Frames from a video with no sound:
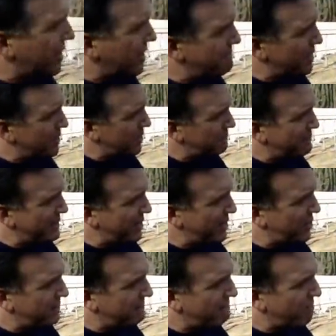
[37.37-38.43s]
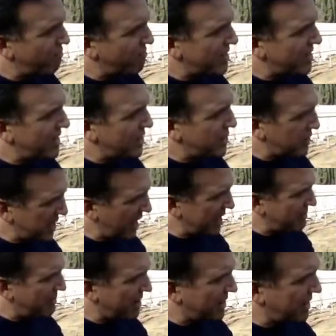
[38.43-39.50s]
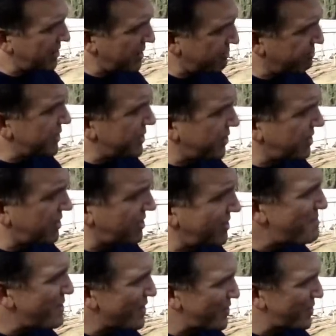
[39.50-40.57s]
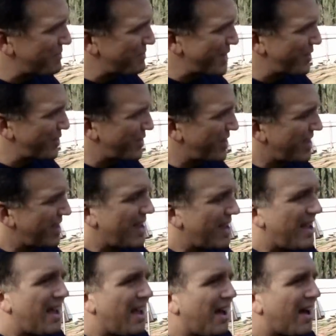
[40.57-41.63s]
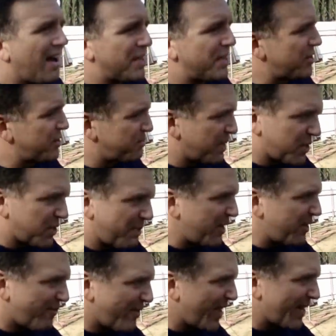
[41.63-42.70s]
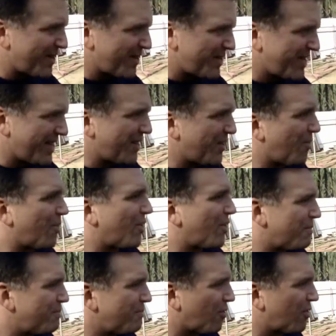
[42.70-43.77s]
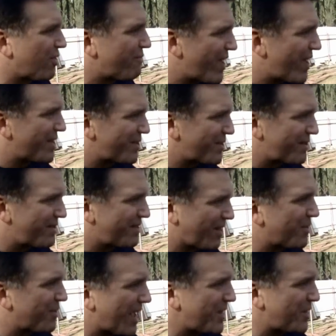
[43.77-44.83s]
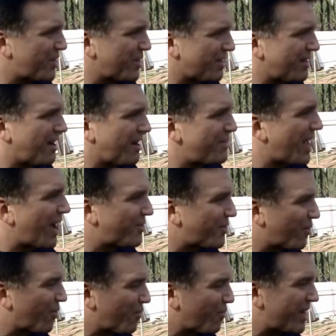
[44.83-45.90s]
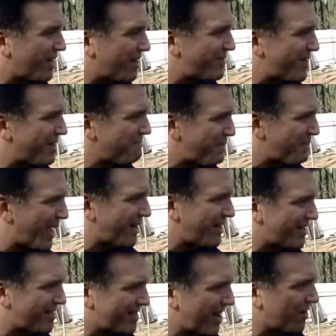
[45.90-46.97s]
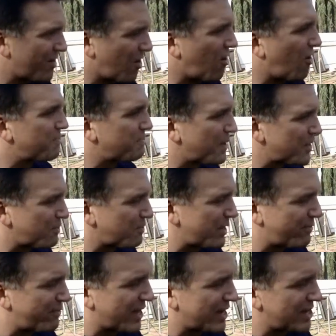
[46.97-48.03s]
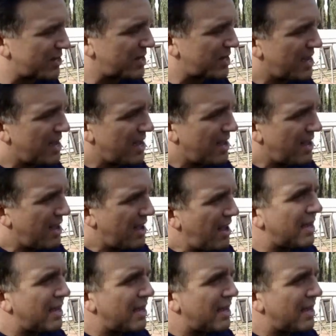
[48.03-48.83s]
look at Muscle Beach in Santa Monica, the original Muscle Beach, mm-hmm. then there's Muscle Beach Venice, you know, or, or the Venice location of the outdoor weightlifting pen that's now called Muscle Beach Venice. Yeah